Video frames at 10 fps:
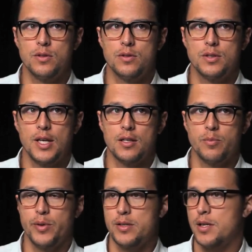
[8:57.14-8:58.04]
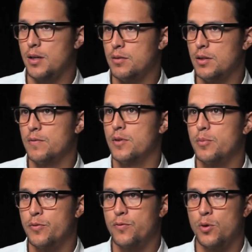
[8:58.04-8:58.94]
to get to the place they can deliver their
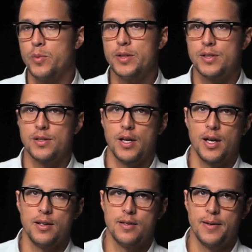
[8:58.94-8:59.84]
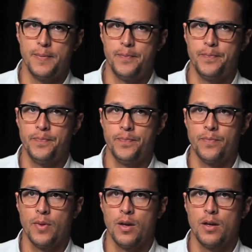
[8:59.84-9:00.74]
performance. And
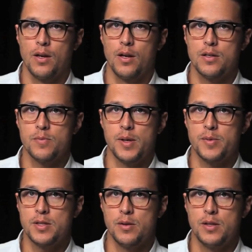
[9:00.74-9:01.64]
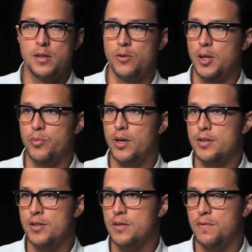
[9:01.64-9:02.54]
sometimes it's a learning
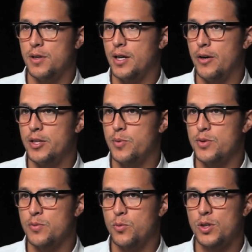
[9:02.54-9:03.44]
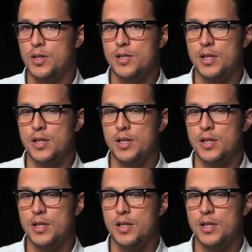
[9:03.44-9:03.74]
process to figure out how each person works.